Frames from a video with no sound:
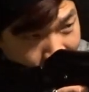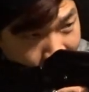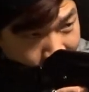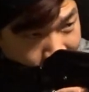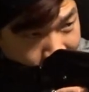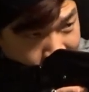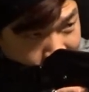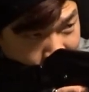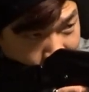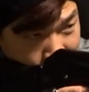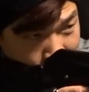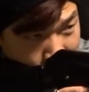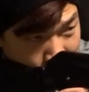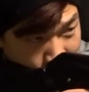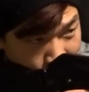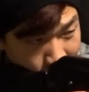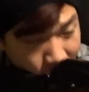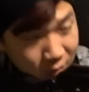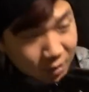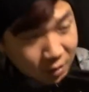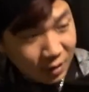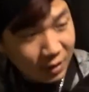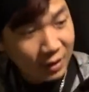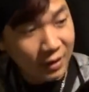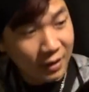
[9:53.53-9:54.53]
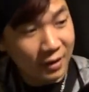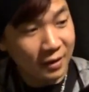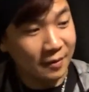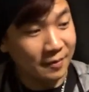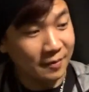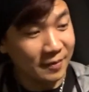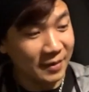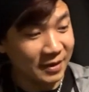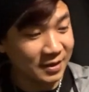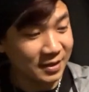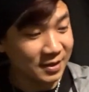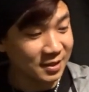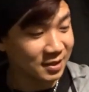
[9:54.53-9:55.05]
to hold.
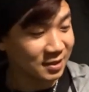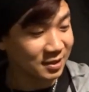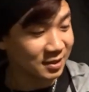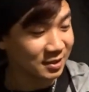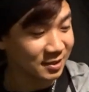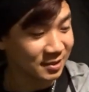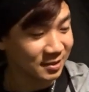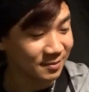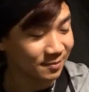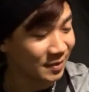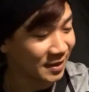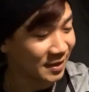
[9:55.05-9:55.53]
It's just